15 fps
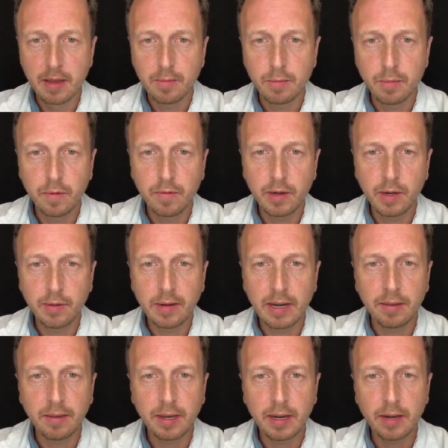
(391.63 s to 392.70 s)
Moving
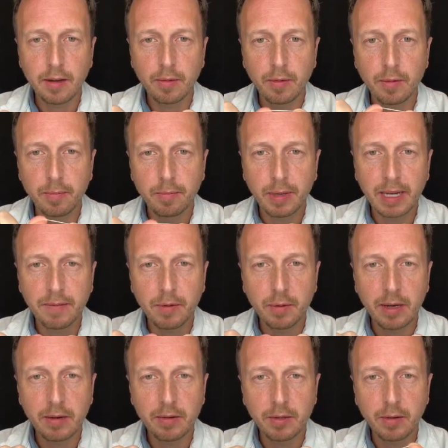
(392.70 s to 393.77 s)
around there, but even
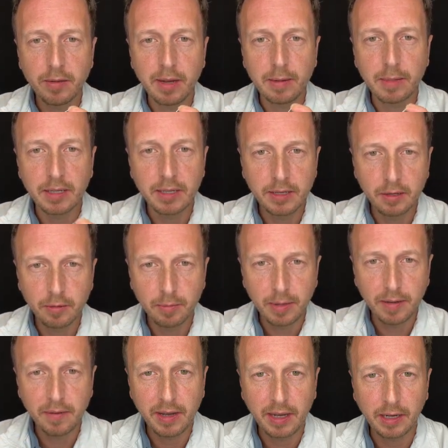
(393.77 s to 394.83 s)
when I use two thumbs, it's still
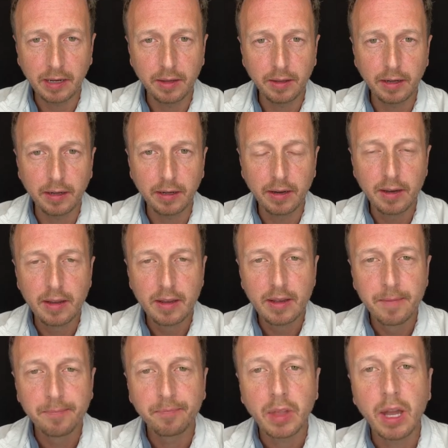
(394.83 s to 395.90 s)
pivoting on there.
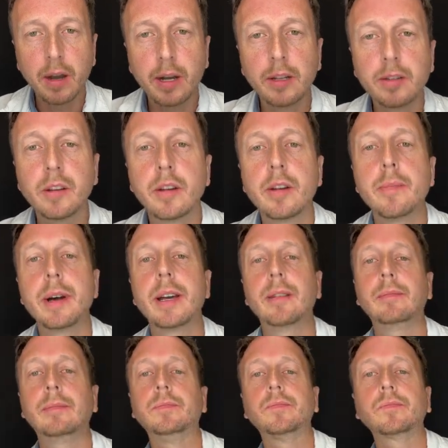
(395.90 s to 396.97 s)
All right, let's go to the
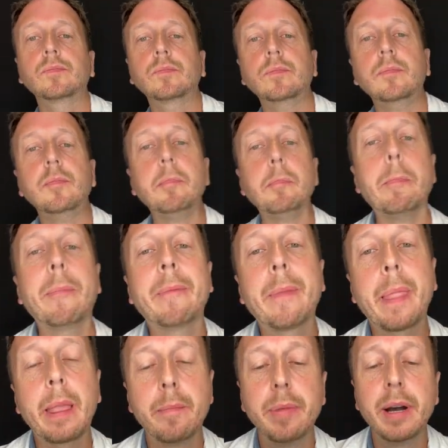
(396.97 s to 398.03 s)
bottom.
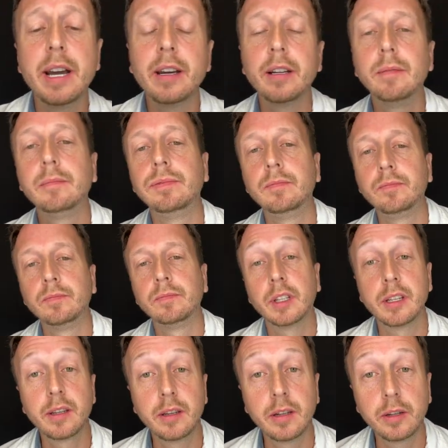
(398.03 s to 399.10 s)
Bottom,
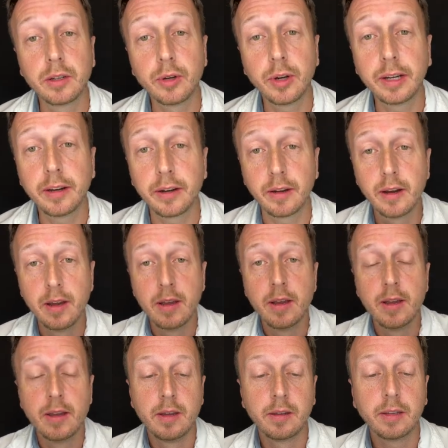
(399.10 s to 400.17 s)
this is a little trickier.
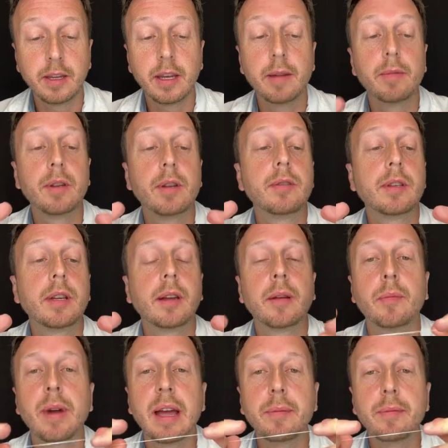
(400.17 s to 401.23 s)
Okay, we're
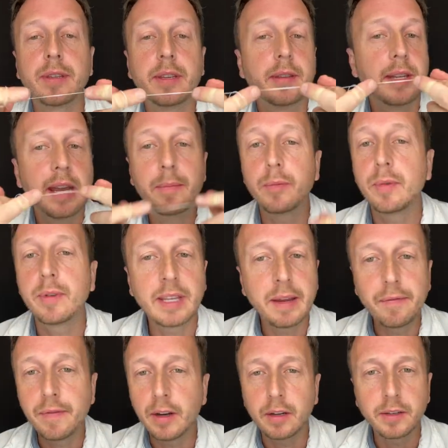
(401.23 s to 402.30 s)
using wraps the same
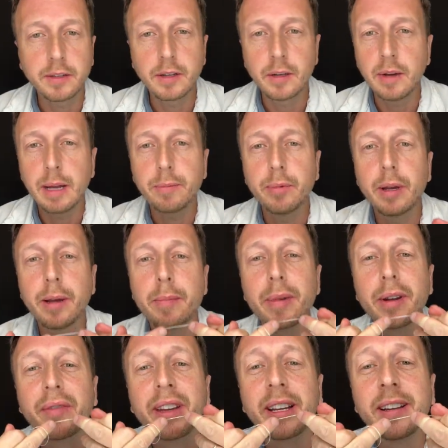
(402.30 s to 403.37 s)
same finger, still wrap around
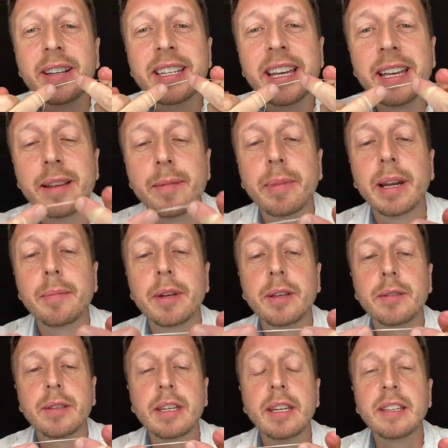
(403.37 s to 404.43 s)
middle fingers, but I'm gonna
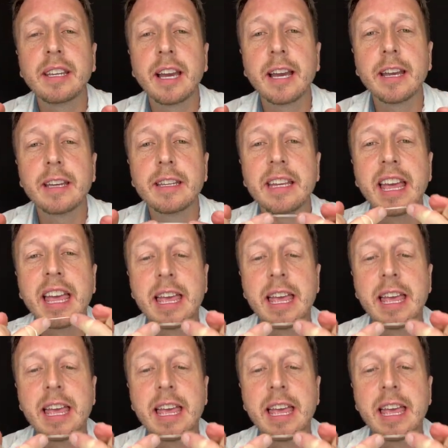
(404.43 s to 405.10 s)
use these guys.